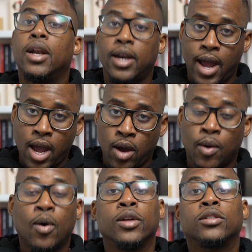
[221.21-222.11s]
Now,
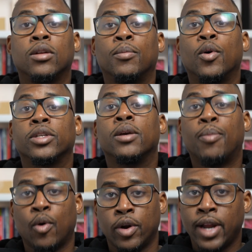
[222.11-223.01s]
onto the most
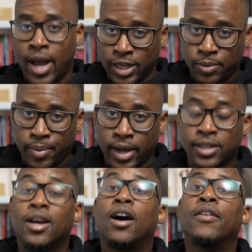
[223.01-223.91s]
important
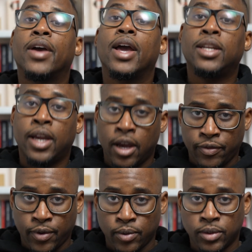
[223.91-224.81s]
aspect of any
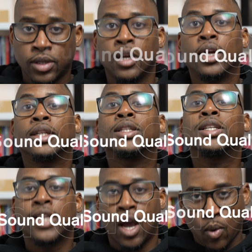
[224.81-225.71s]
headphones, the
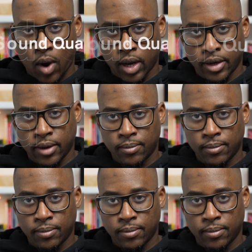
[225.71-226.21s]
sound quality.